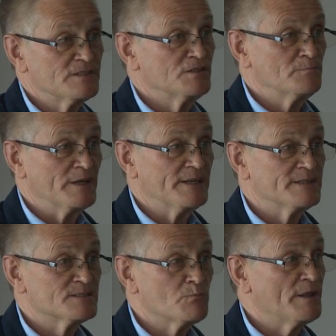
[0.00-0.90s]
2
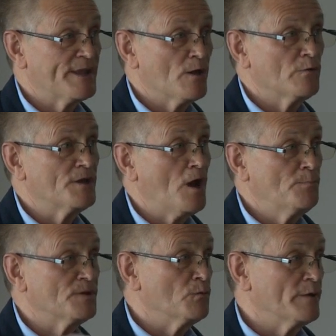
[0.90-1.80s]
minutes while they go and
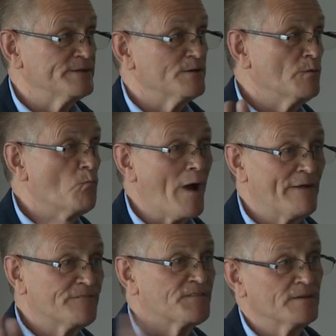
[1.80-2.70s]
open the window and
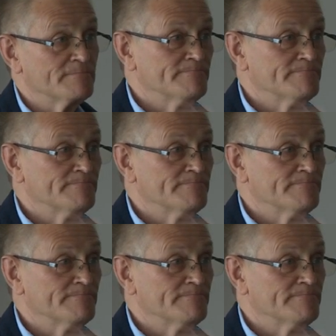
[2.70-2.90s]
waft.